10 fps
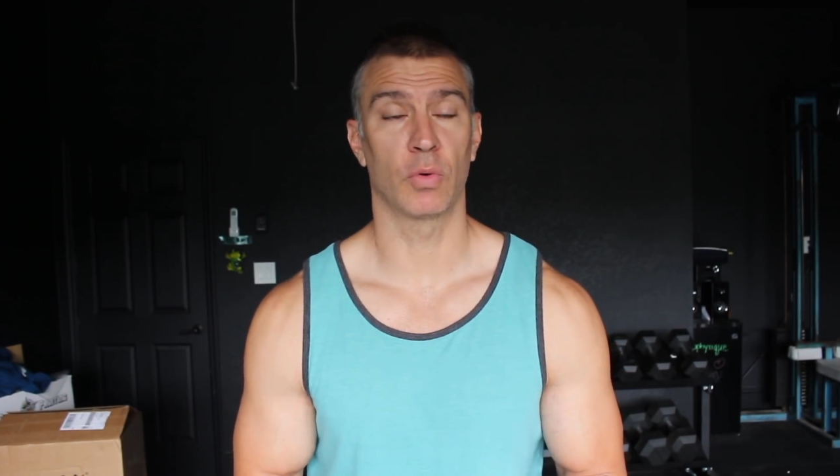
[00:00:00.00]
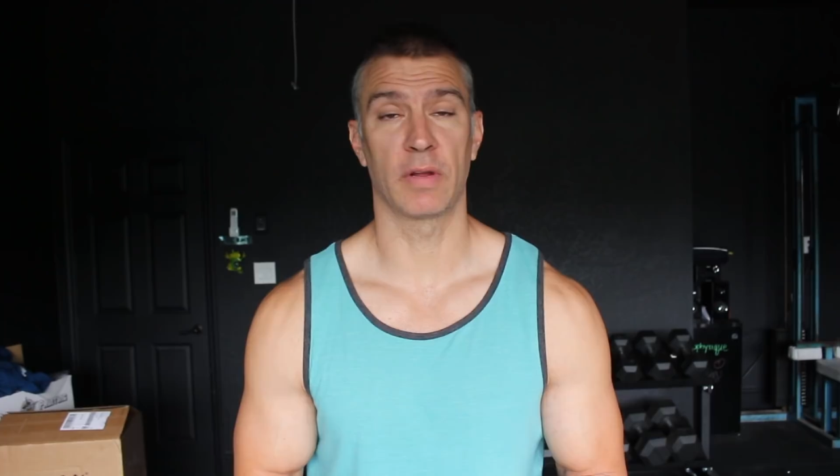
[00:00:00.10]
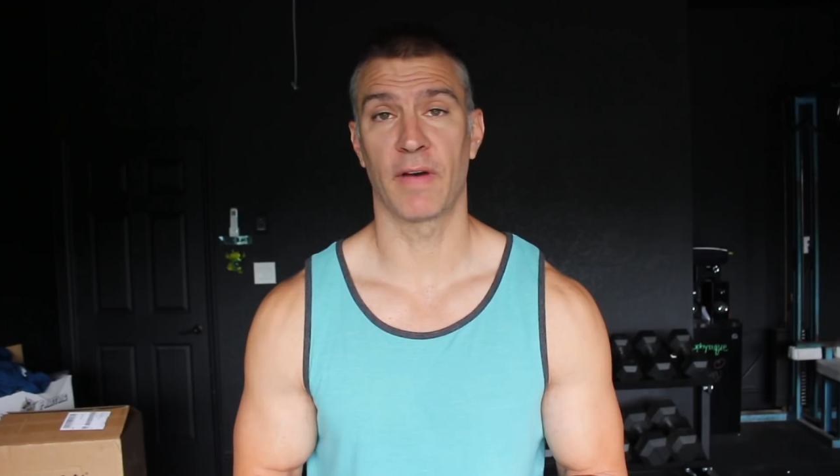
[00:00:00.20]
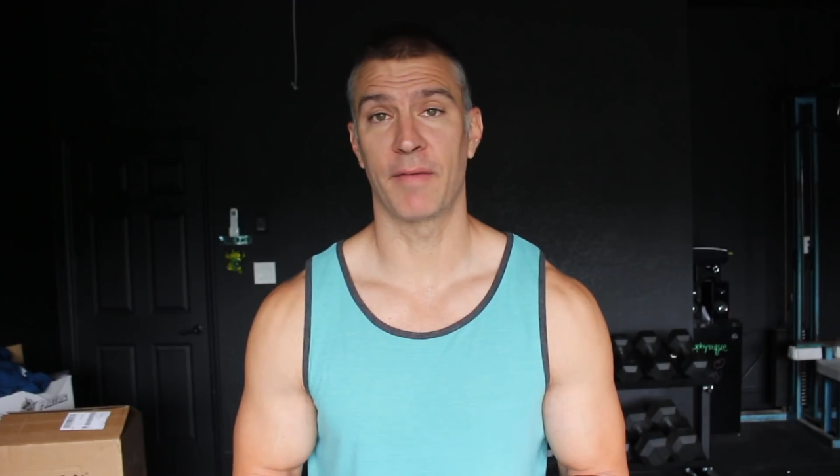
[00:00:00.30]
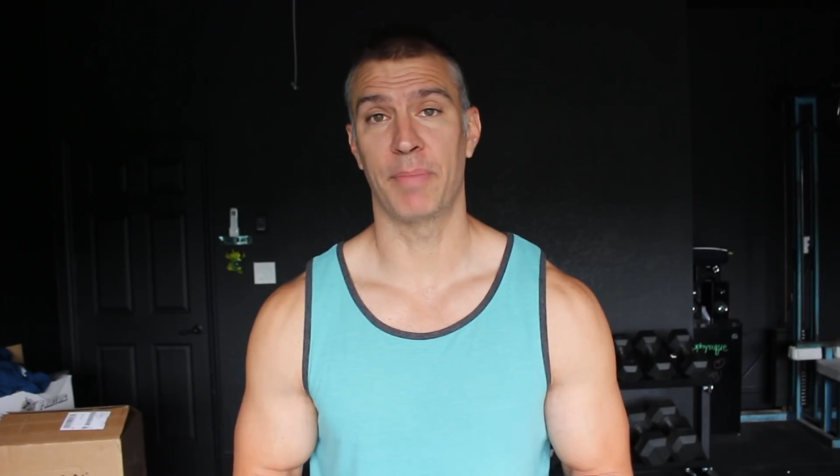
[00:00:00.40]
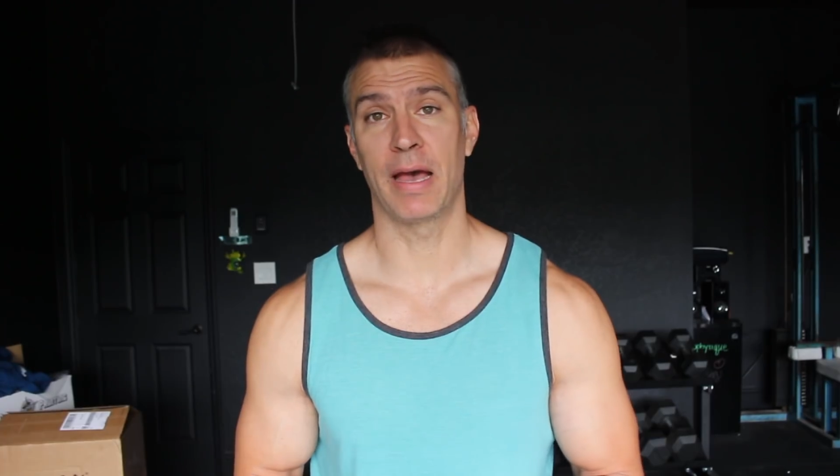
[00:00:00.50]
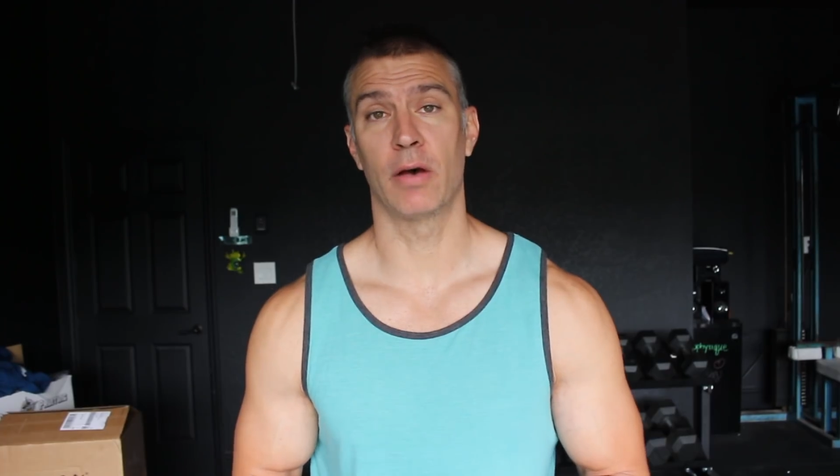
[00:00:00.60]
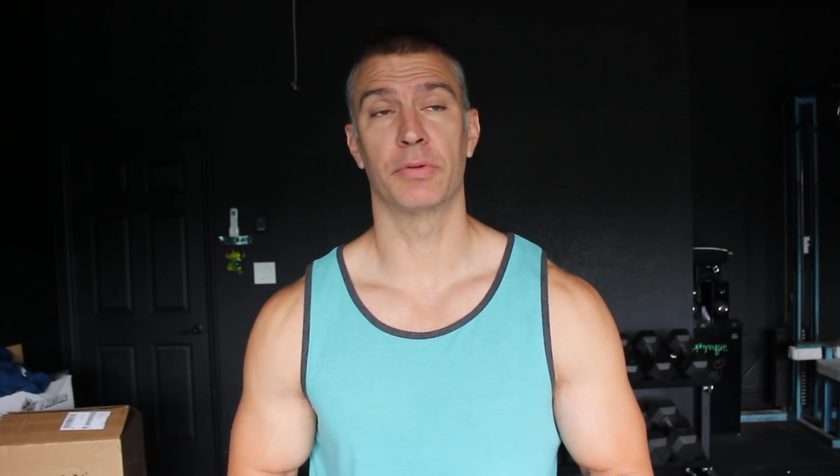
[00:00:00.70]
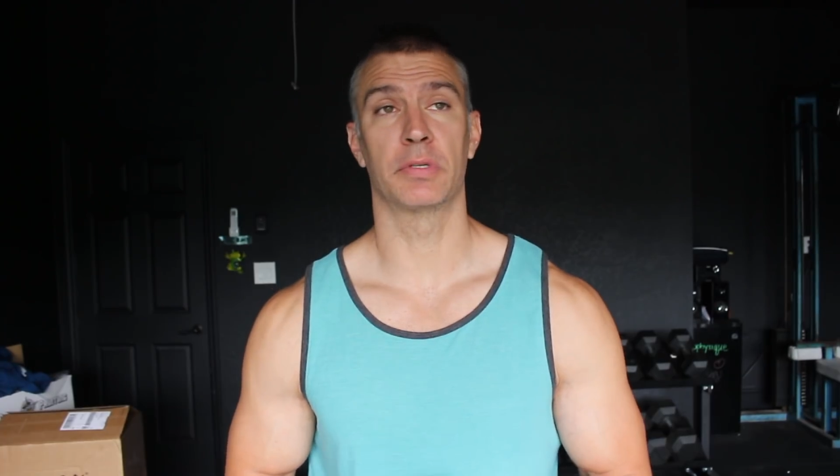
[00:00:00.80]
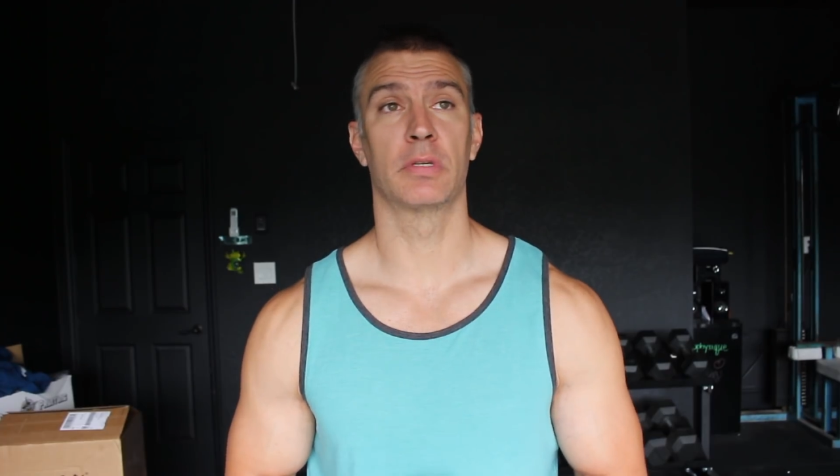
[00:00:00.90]
25
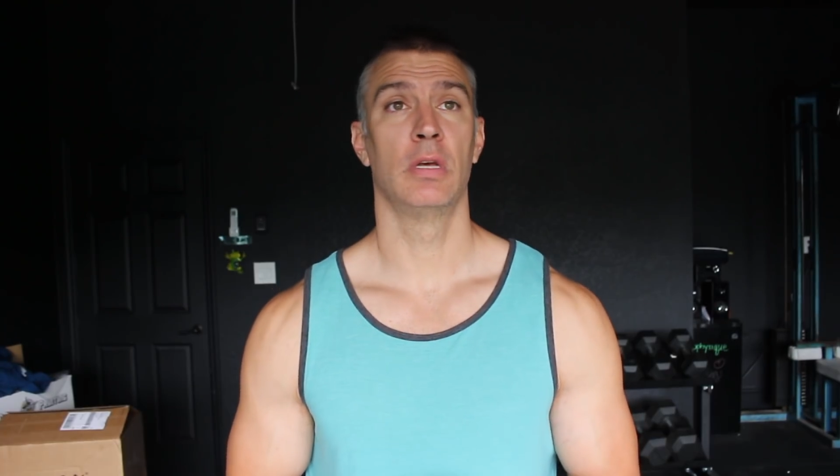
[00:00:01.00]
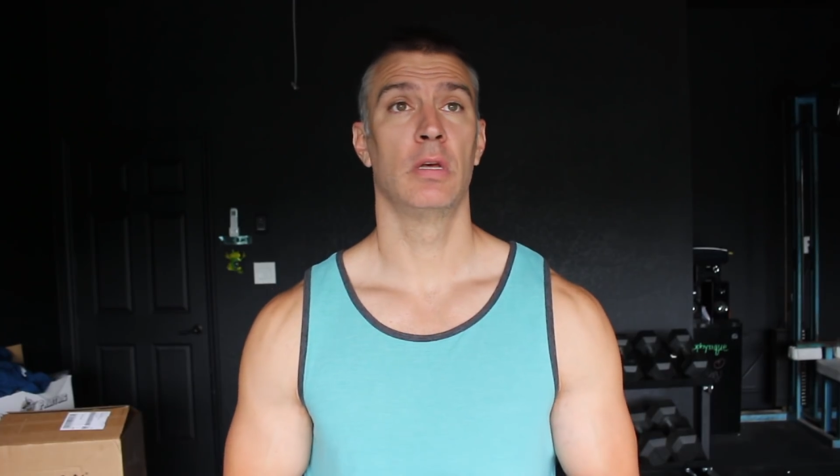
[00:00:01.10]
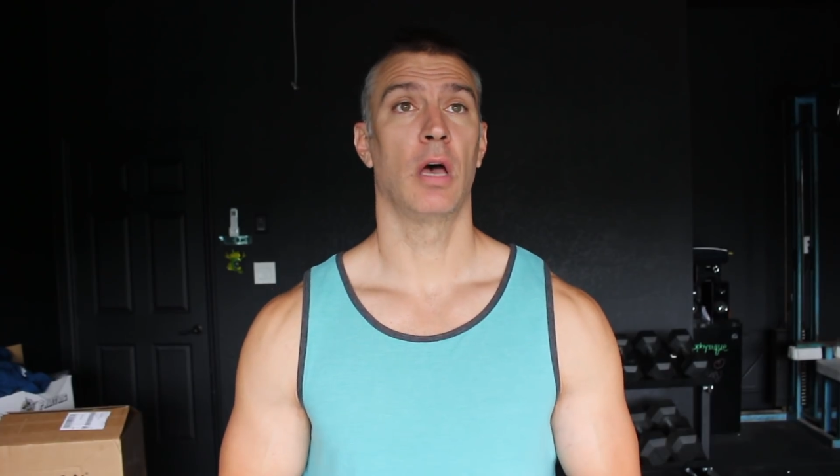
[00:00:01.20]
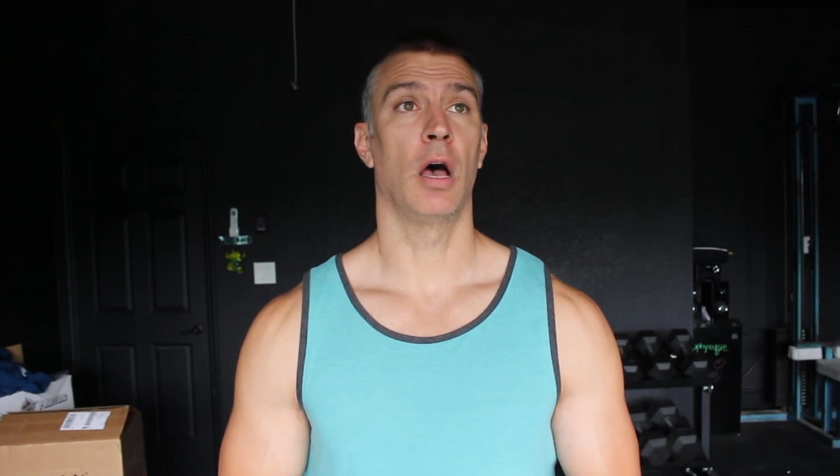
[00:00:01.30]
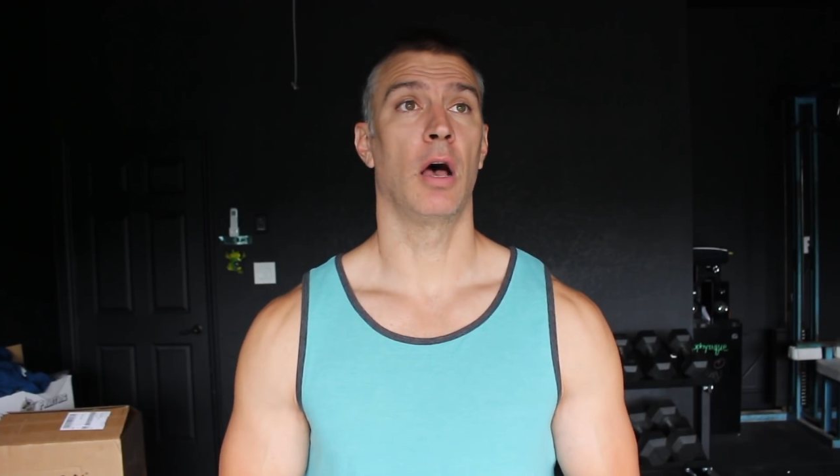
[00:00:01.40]
pounds